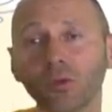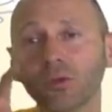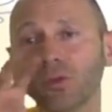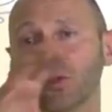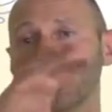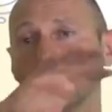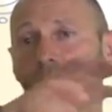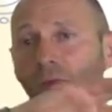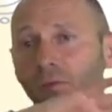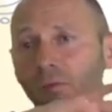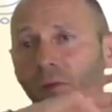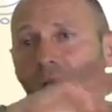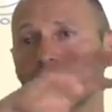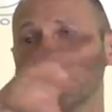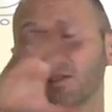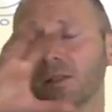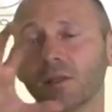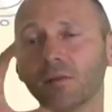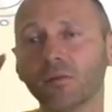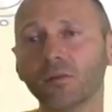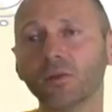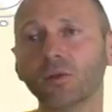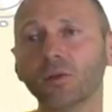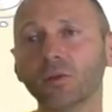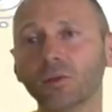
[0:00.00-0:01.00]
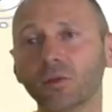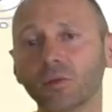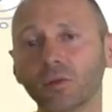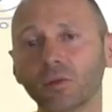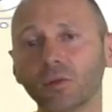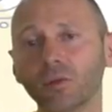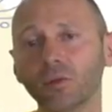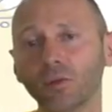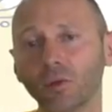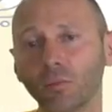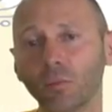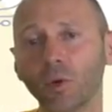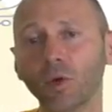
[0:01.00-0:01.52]
the surface of
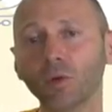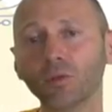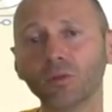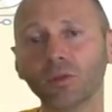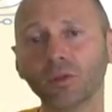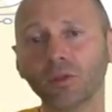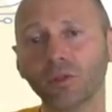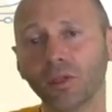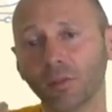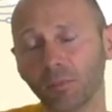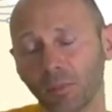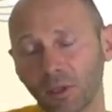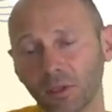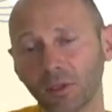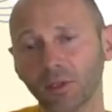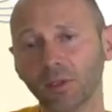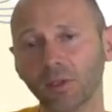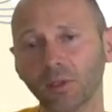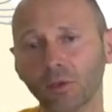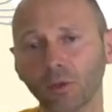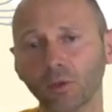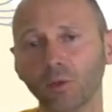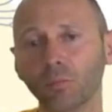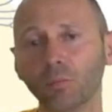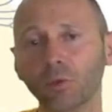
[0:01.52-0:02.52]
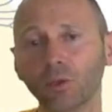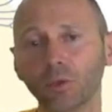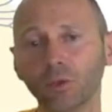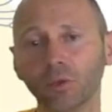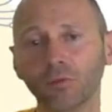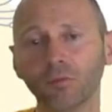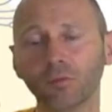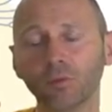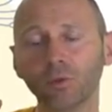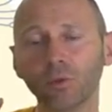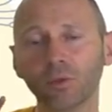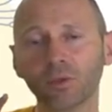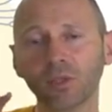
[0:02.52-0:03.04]
the bone, depending on the bone,
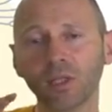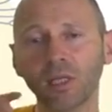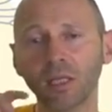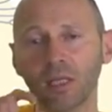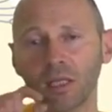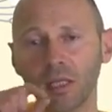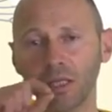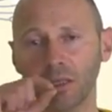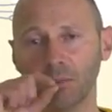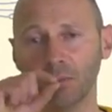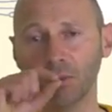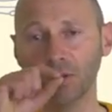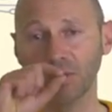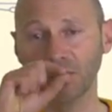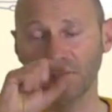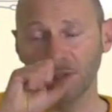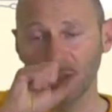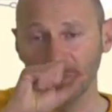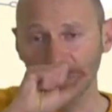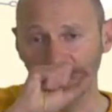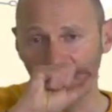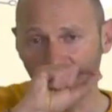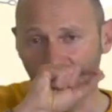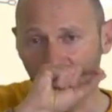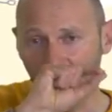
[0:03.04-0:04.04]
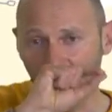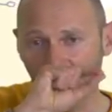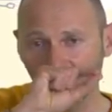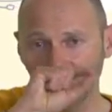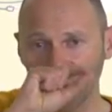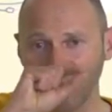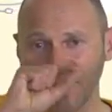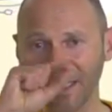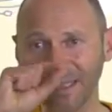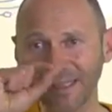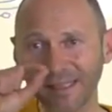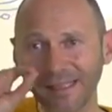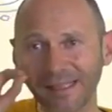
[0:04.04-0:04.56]
of course. But sometimes
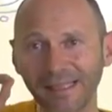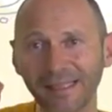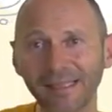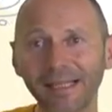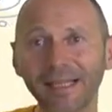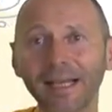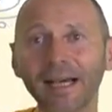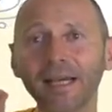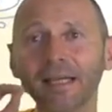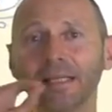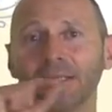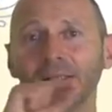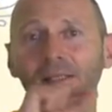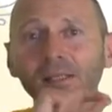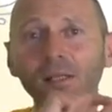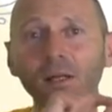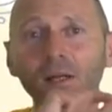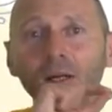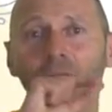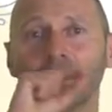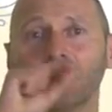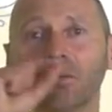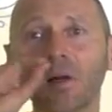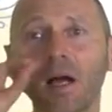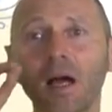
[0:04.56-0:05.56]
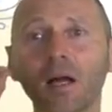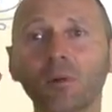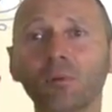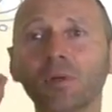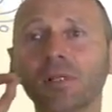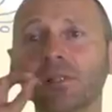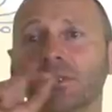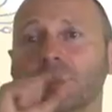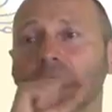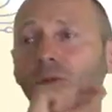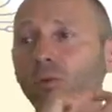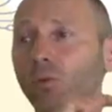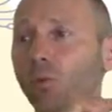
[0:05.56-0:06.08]
we can see lines of
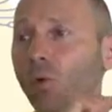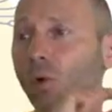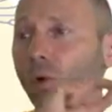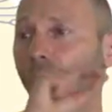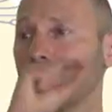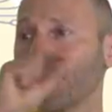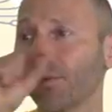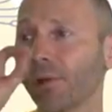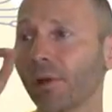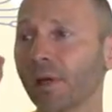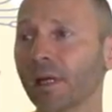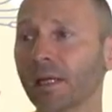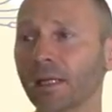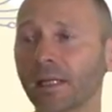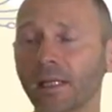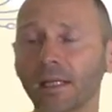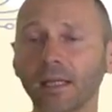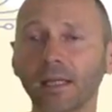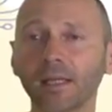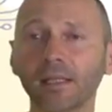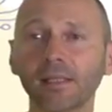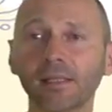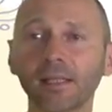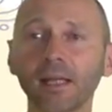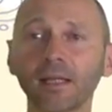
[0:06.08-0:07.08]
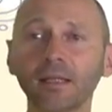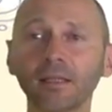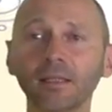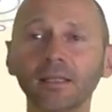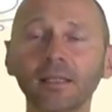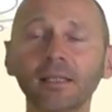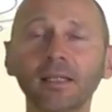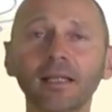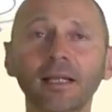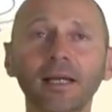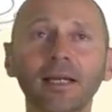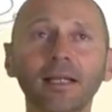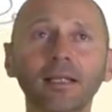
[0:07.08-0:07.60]
arrested growth,
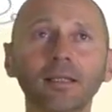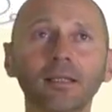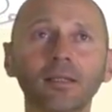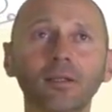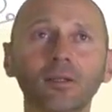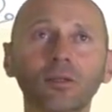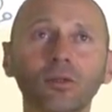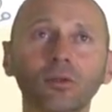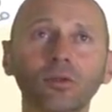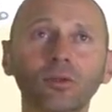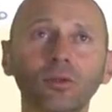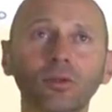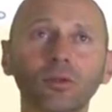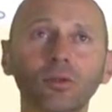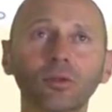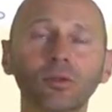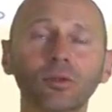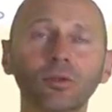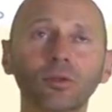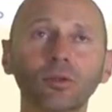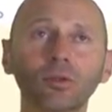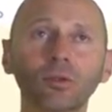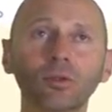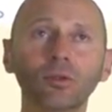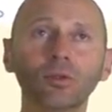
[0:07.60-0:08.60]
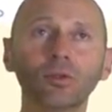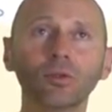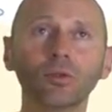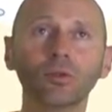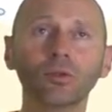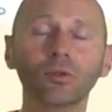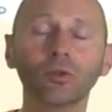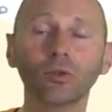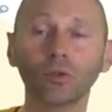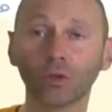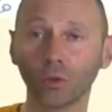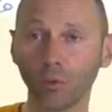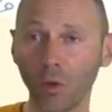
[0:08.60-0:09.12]
exactly like
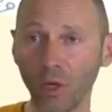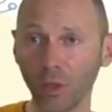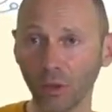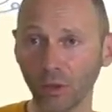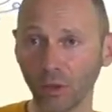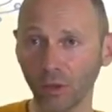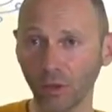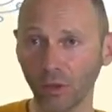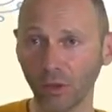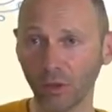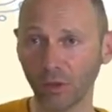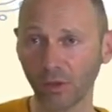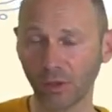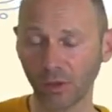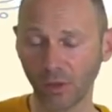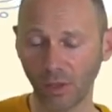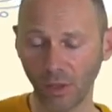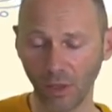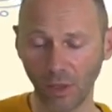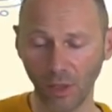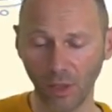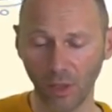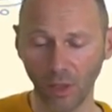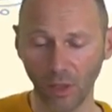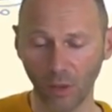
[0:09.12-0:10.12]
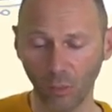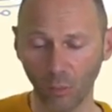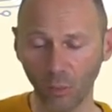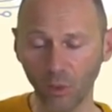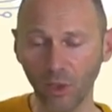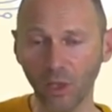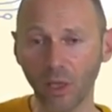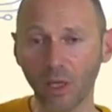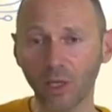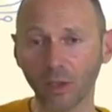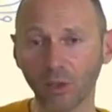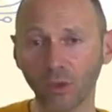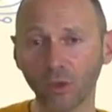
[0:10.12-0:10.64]
the trunks
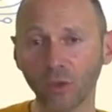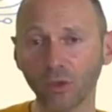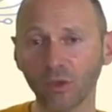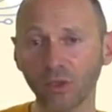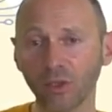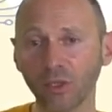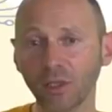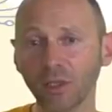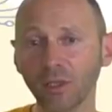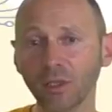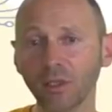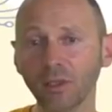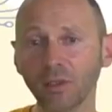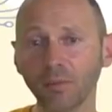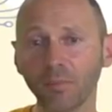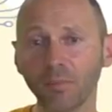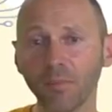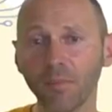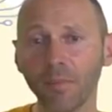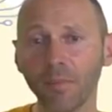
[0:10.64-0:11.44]
we are cutting.